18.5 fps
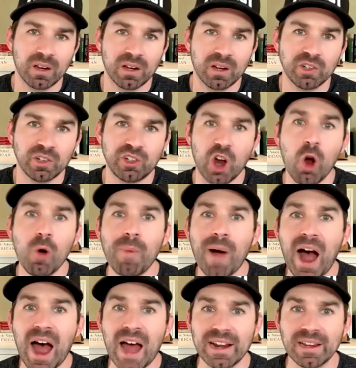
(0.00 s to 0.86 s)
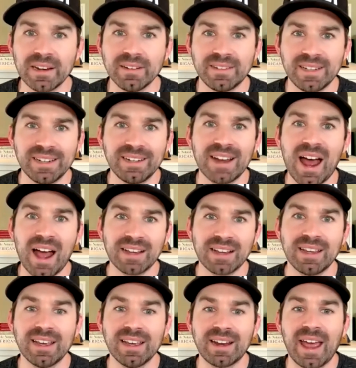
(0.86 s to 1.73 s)
Joe Biden did not
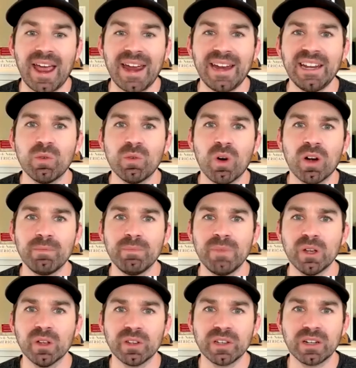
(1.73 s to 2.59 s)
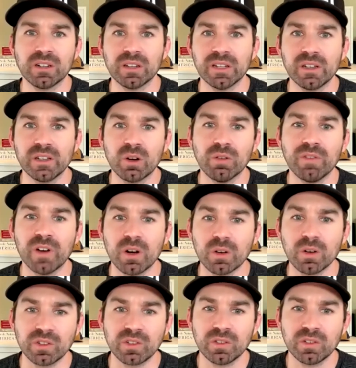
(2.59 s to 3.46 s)
get 81 million legal
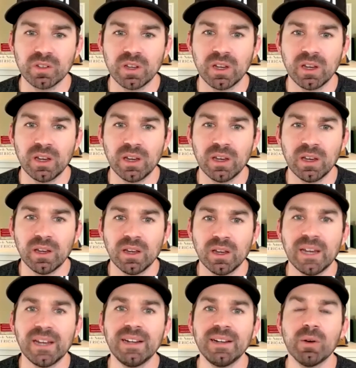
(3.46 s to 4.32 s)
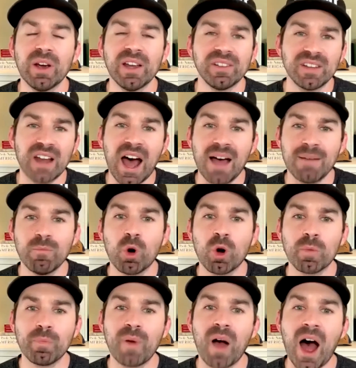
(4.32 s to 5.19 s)
votes. He is not
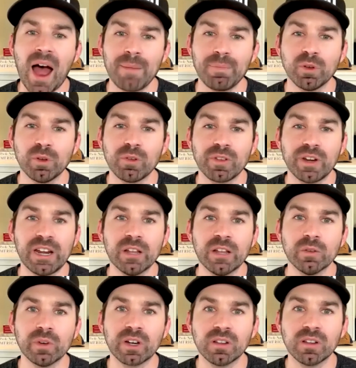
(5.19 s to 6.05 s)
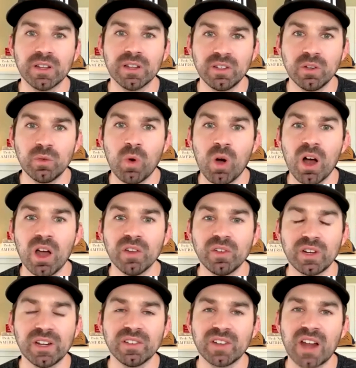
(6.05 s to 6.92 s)
more popular than Hillary Clinton was,
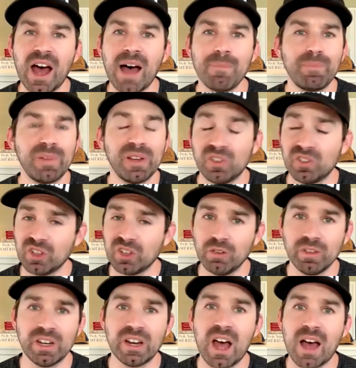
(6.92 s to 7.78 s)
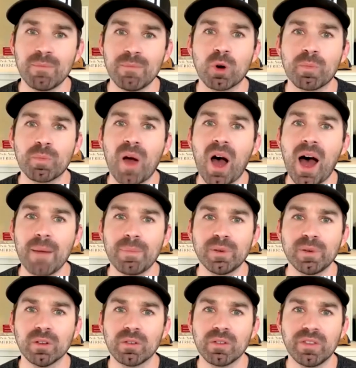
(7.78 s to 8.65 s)
and he's not, he's certainly not more
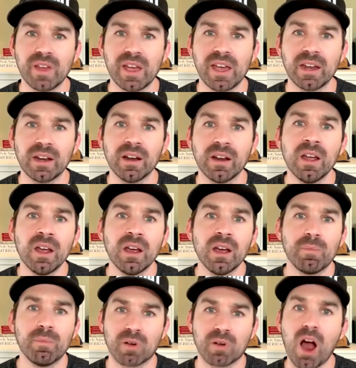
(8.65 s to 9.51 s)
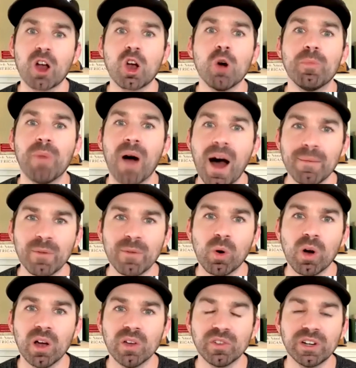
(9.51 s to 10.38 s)
popular than Barack Obama
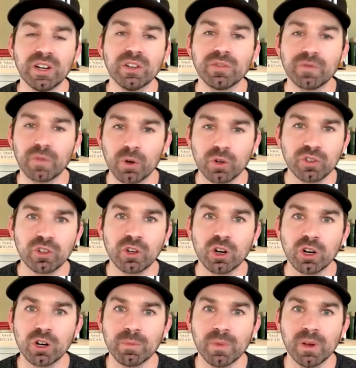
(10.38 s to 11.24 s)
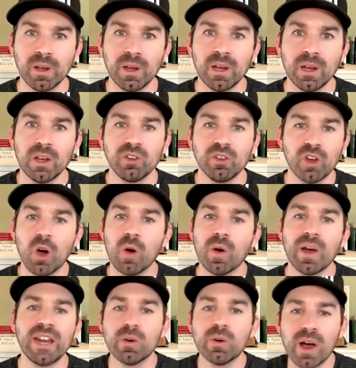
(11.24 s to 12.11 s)
was in his first term. So,
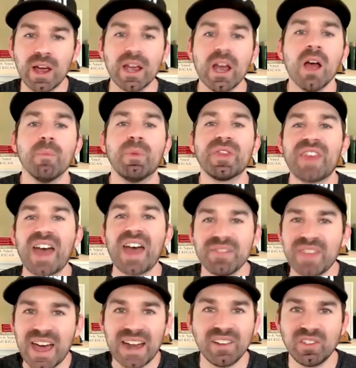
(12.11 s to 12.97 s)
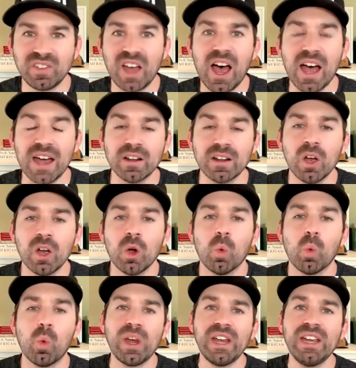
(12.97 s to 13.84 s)
anyway, but that, that aside,
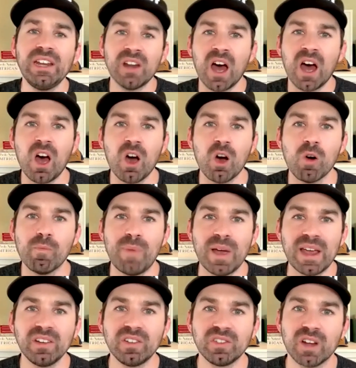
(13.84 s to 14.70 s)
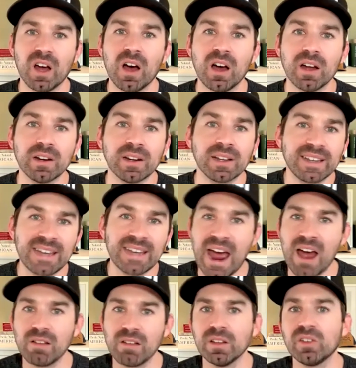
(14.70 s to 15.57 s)
we know based on
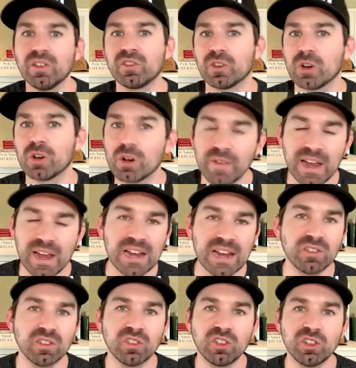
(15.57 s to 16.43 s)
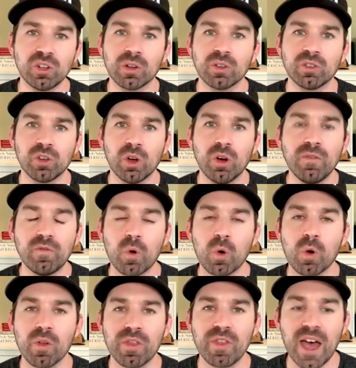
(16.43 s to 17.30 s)
countless surveys and so on and so
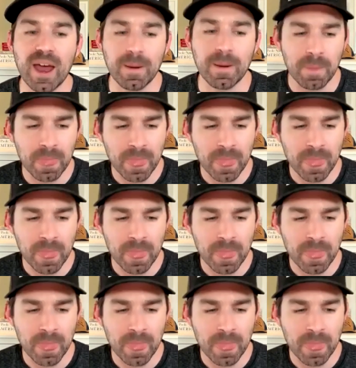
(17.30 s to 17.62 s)
forth that